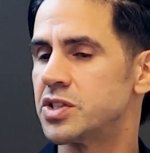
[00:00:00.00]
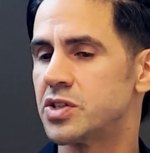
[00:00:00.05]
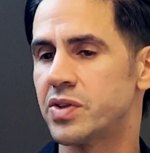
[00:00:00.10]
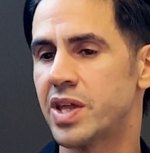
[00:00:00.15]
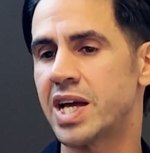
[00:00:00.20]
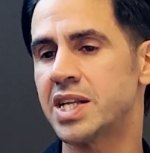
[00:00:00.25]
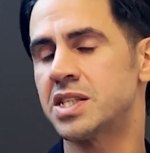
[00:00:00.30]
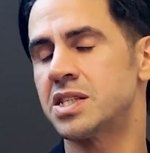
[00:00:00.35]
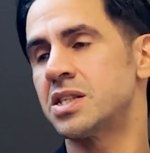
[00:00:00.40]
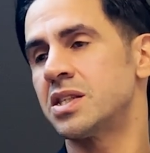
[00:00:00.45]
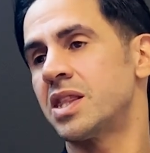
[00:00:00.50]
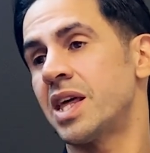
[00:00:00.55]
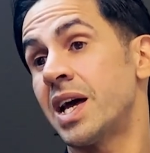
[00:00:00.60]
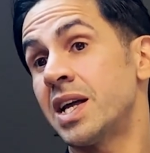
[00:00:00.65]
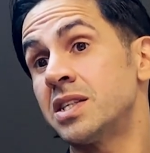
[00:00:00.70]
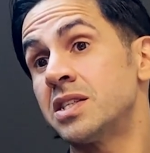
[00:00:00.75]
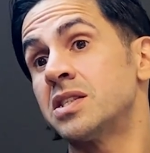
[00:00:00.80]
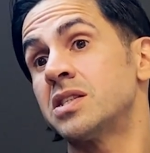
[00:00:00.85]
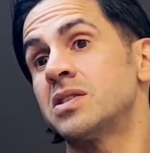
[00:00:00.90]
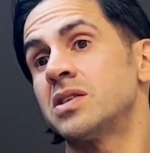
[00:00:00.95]
So
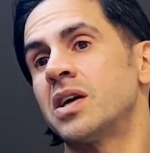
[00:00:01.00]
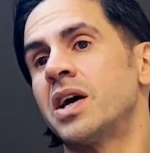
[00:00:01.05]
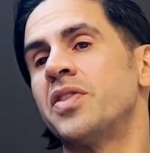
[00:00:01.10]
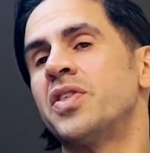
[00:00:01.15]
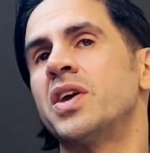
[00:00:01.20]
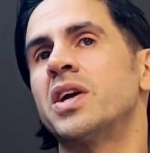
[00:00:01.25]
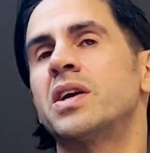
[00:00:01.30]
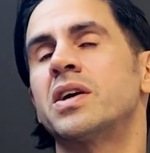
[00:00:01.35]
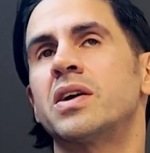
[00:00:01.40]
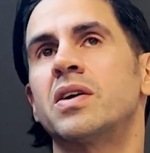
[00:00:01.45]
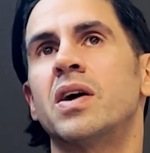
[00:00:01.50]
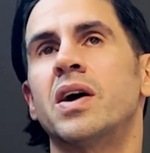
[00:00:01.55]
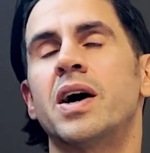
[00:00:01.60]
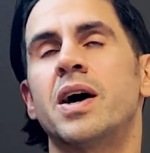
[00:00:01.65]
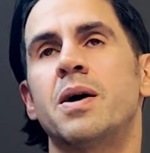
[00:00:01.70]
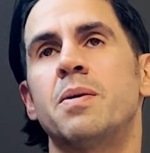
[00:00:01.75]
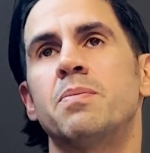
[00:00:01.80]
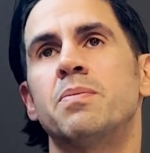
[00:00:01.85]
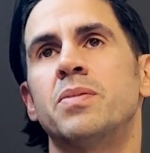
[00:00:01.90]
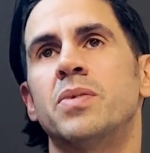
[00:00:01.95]
that's I think
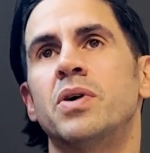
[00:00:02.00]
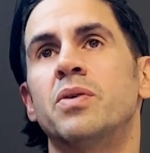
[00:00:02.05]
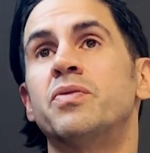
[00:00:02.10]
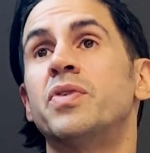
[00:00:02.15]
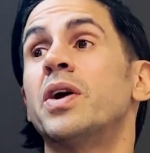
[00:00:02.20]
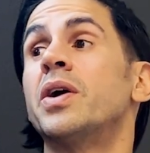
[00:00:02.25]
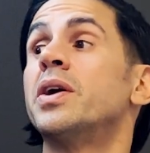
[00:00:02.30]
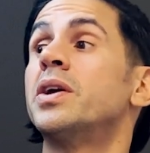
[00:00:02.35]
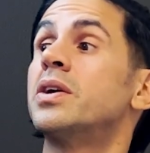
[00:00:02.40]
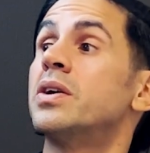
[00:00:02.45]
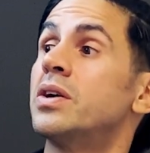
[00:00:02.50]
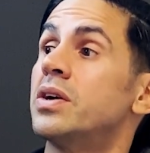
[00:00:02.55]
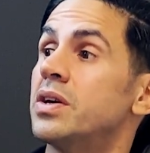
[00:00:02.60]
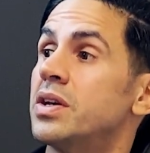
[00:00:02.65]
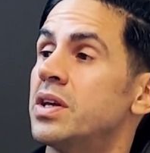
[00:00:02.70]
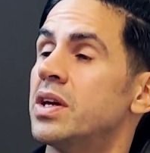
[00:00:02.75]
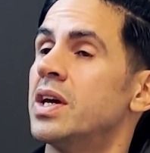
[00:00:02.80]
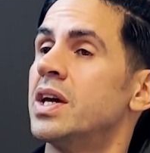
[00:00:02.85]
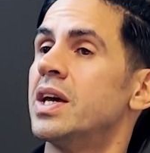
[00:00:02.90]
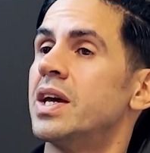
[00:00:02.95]
a very
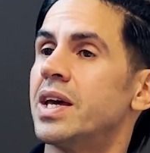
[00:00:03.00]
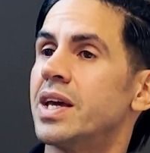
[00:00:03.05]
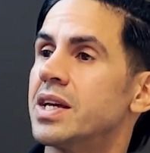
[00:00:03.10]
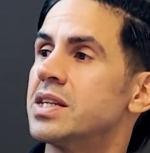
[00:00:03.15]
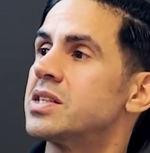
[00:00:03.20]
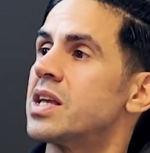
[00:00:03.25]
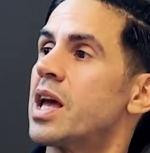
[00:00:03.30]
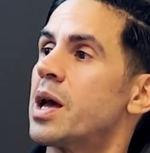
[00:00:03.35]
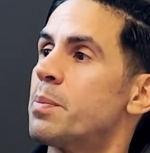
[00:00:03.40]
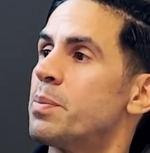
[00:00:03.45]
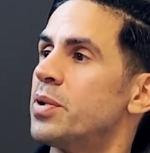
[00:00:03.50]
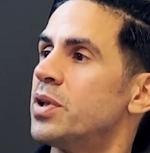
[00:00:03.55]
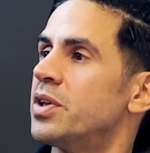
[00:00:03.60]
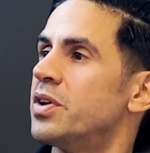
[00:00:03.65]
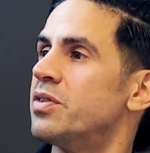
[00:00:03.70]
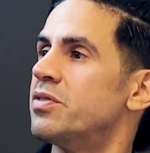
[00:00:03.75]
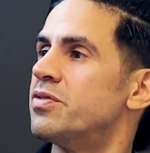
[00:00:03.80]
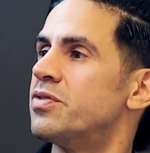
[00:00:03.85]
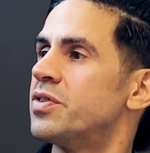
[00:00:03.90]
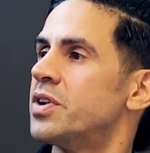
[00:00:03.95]
good example
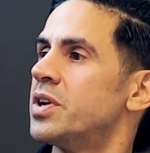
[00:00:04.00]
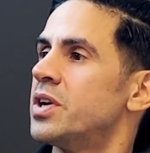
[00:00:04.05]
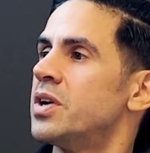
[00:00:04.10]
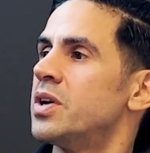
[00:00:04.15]
of